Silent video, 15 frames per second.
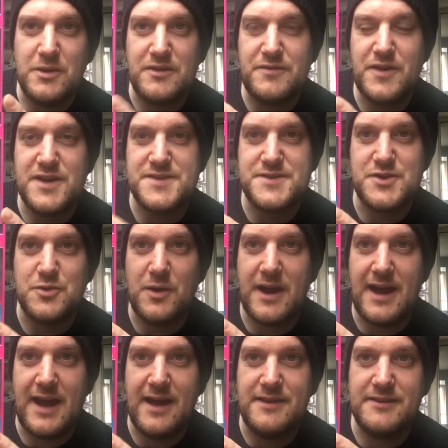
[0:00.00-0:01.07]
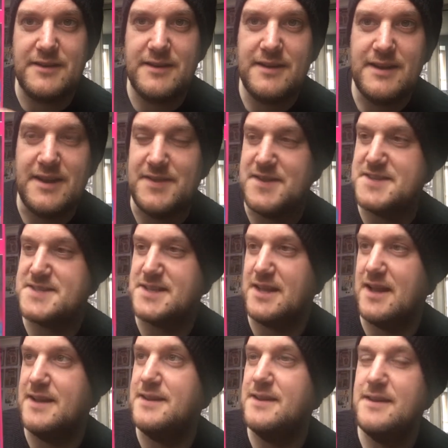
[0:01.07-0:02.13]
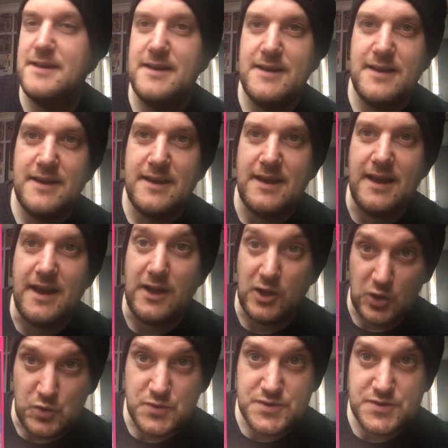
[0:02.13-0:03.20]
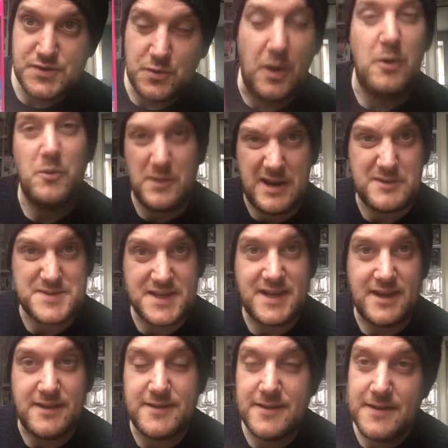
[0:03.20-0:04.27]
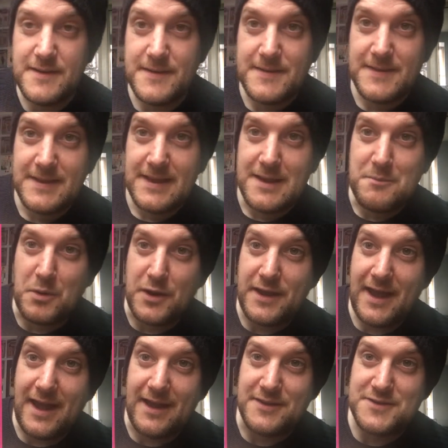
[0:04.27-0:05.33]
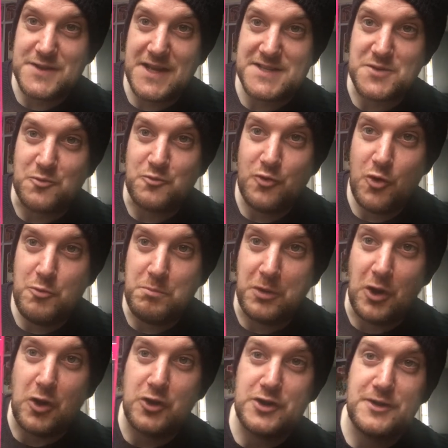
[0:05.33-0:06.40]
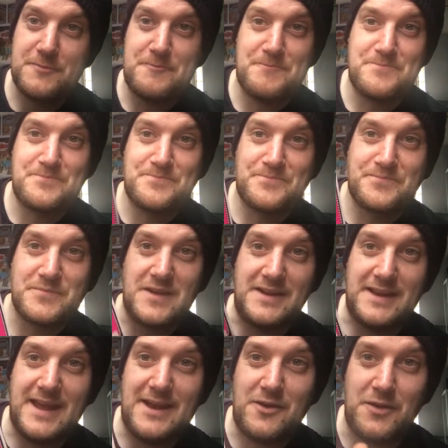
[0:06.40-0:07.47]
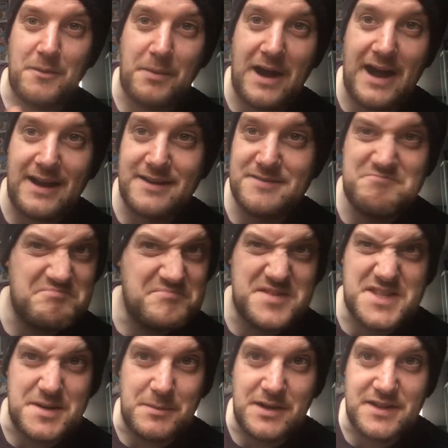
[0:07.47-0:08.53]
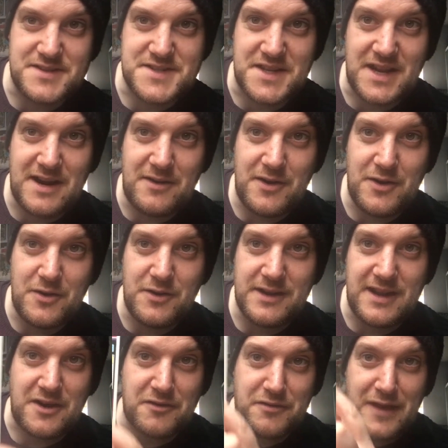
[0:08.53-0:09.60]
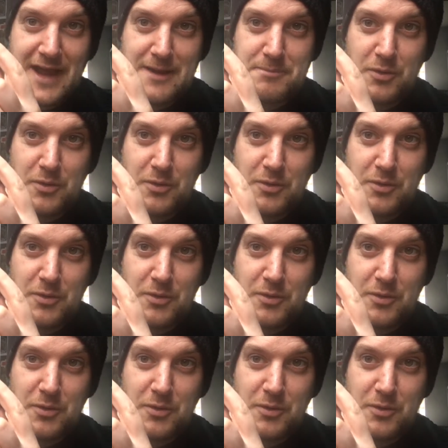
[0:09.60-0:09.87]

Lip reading: were the first two I had in this line. Loose. Well, when I was a kid. But yeah, so that's Roadblock. Again, on the back, similar scenario. Get your flag